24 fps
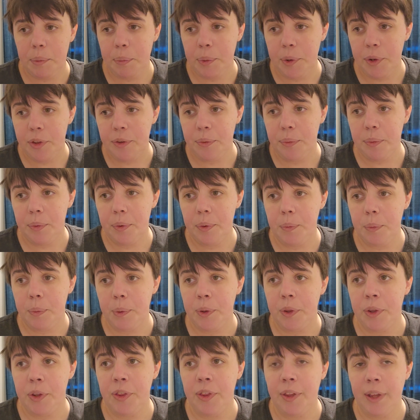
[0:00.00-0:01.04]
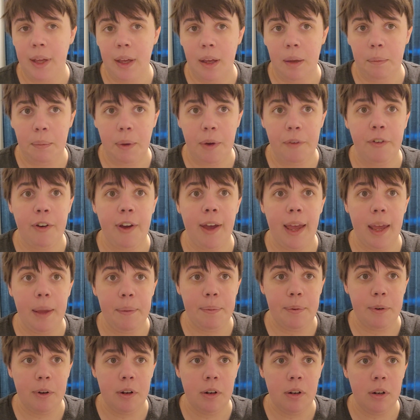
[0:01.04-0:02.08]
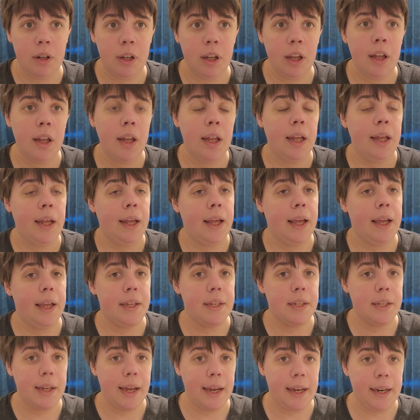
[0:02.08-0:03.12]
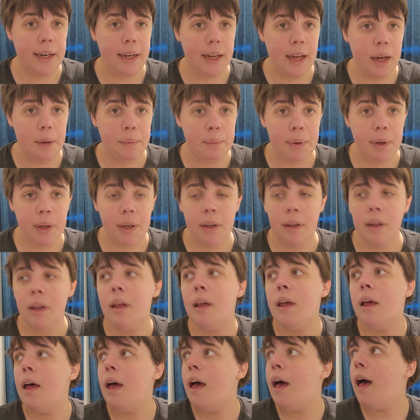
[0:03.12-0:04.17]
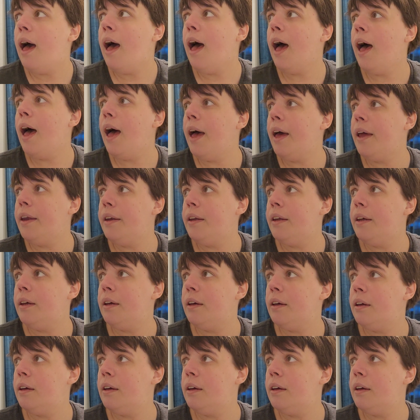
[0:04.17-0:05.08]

up with a theme. And for April, it's Lighten Up. And